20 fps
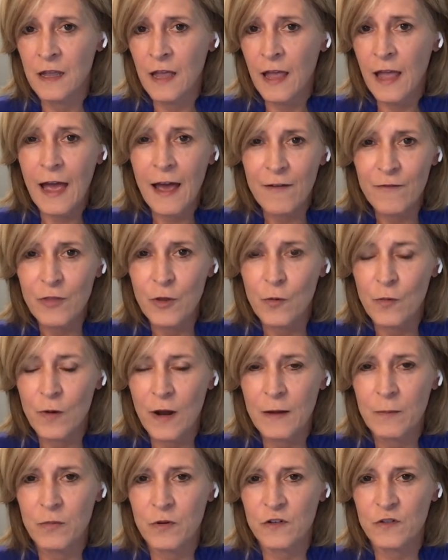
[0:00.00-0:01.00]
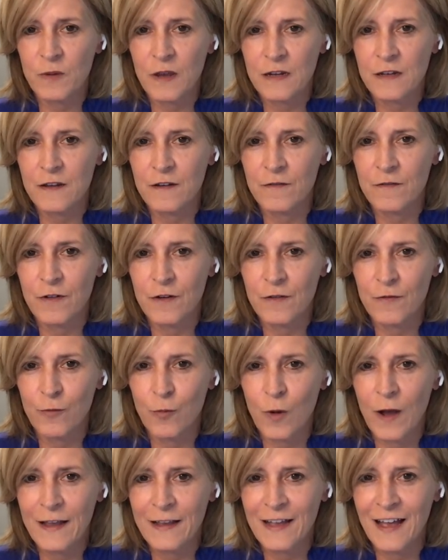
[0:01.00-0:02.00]
have the right perspective of
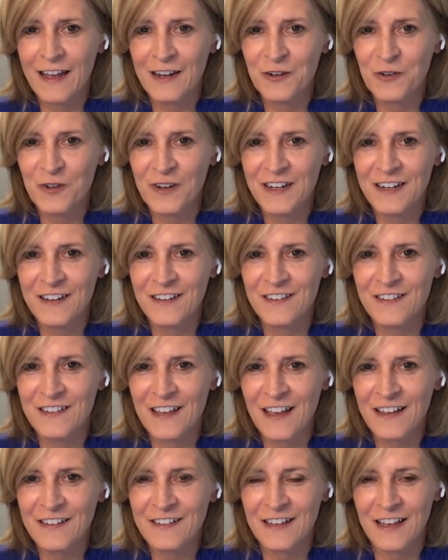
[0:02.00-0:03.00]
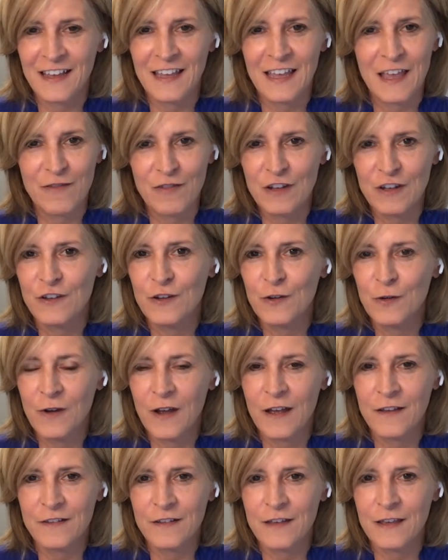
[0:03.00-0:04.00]
why god created sex and gave it to you
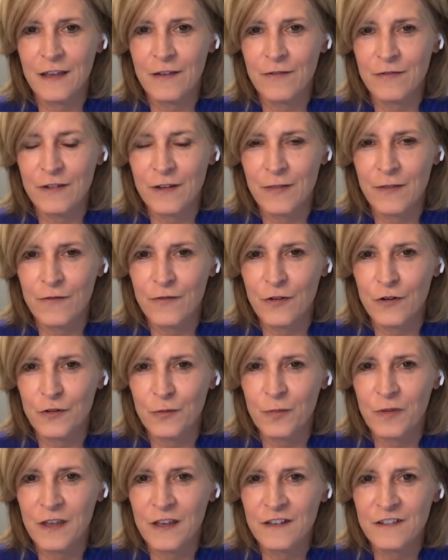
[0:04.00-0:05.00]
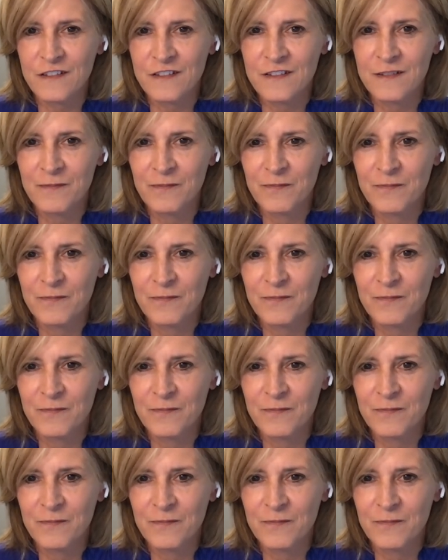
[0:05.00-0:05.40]
as a gift in the first place